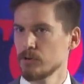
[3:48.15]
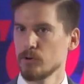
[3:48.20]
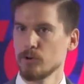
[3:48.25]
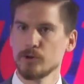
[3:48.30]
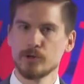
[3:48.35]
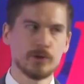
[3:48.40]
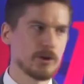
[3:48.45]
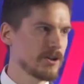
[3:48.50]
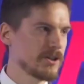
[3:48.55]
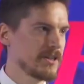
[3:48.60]

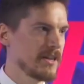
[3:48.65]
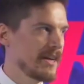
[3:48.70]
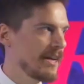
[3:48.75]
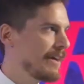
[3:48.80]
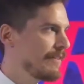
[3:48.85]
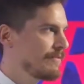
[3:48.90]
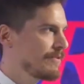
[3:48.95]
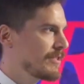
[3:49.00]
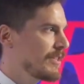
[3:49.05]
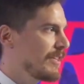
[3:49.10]
or
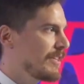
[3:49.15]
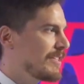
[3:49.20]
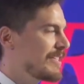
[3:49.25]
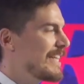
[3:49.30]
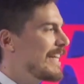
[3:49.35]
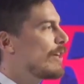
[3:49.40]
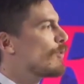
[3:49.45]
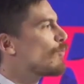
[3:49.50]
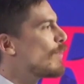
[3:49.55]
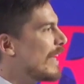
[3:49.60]
Dostoevsky
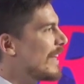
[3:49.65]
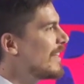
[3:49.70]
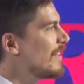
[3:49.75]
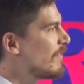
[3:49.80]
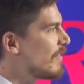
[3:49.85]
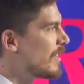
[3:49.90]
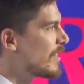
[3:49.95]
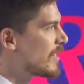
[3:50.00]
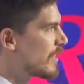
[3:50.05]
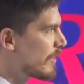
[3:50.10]
is
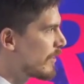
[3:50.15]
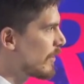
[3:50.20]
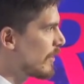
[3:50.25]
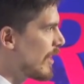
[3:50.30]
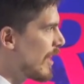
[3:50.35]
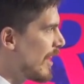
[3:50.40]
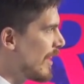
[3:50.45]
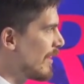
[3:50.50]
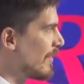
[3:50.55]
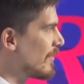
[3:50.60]
irrelevant to their
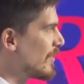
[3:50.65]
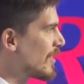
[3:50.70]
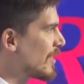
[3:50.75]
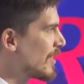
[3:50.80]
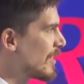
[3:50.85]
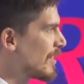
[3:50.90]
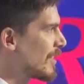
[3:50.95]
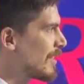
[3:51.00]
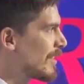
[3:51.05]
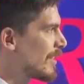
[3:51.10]
lives.